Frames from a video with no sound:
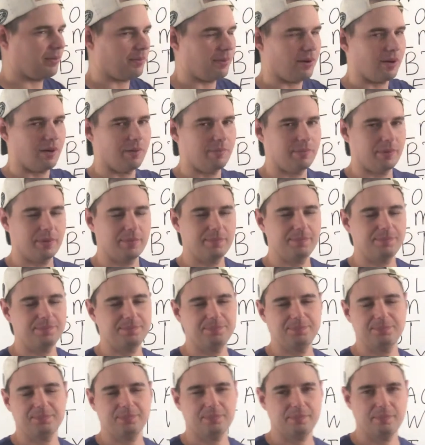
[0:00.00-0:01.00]
of them are, but
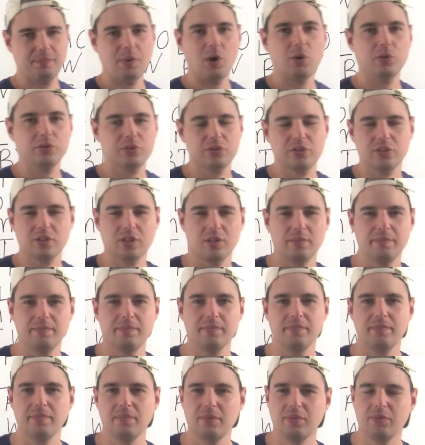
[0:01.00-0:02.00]
most of
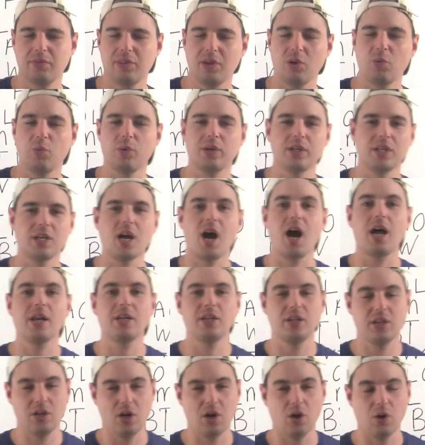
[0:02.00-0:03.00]
them they would
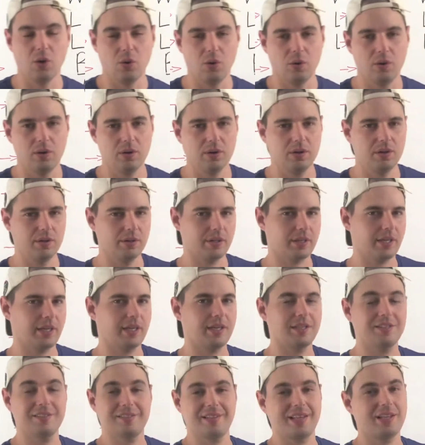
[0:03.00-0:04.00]
not know, okay,
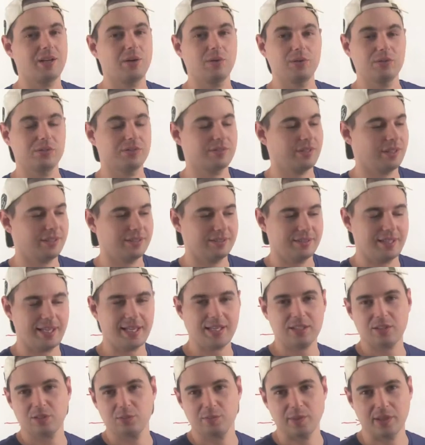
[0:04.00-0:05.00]
because they don't send
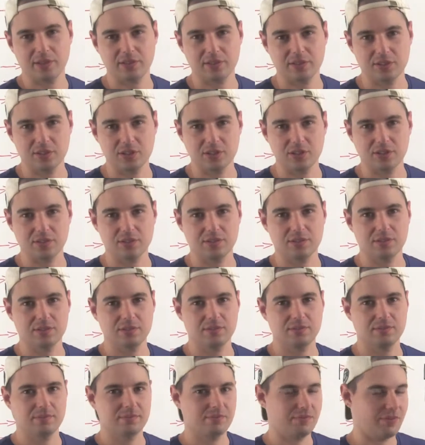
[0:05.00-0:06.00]
text
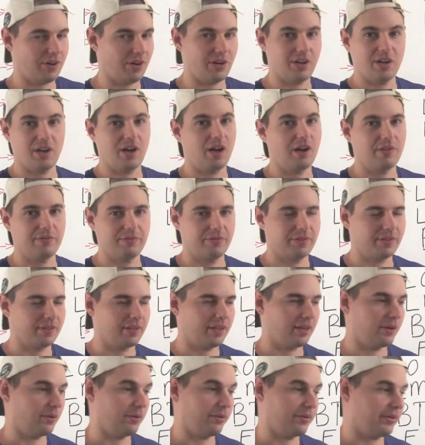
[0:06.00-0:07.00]
messages very often,
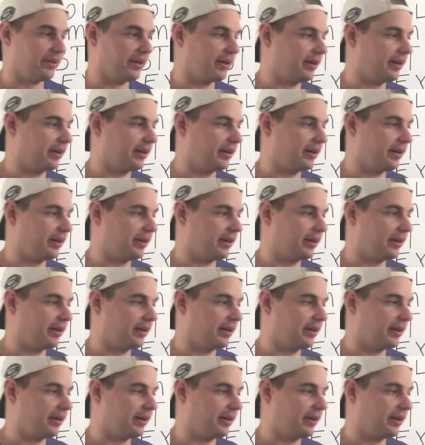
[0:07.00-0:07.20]
I don't